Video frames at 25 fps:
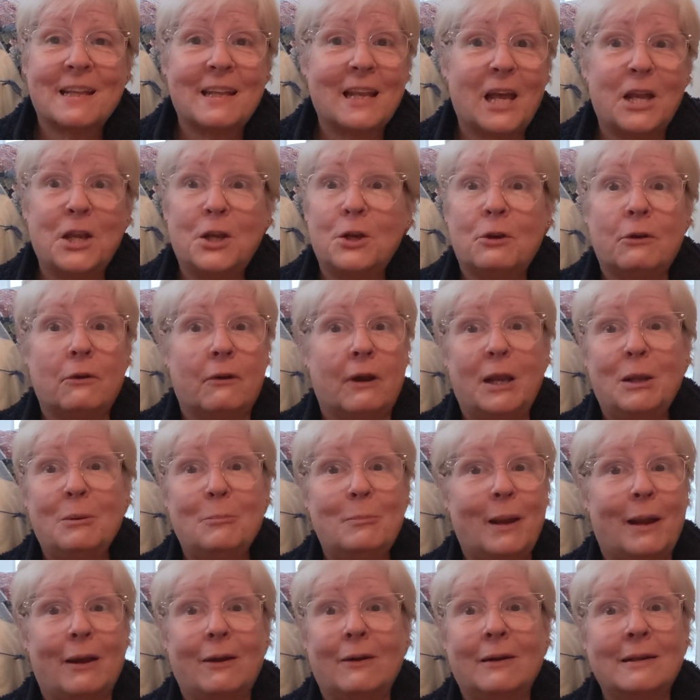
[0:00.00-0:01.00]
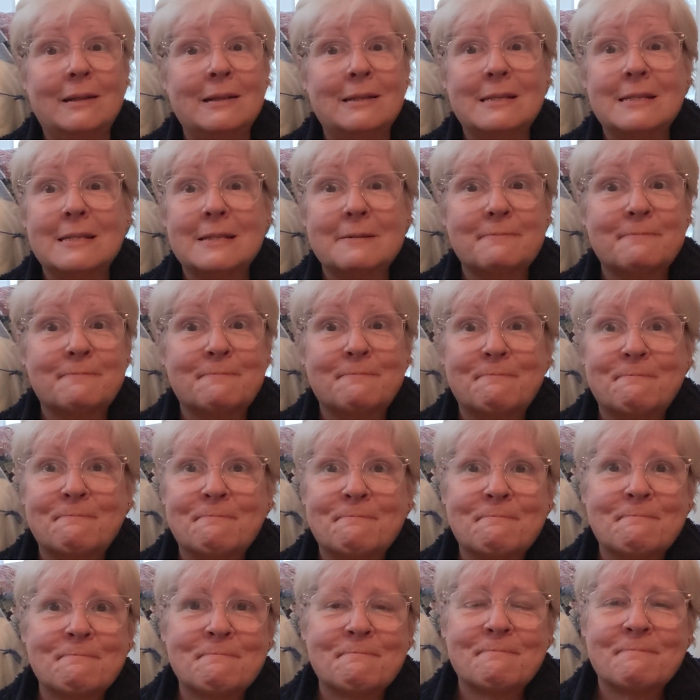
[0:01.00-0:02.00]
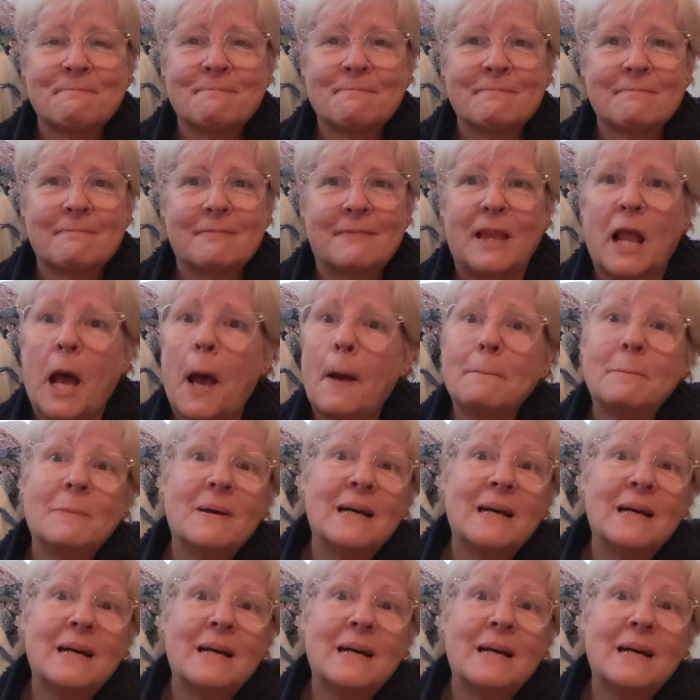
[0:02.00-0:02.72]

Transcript: Not your grandparents. Not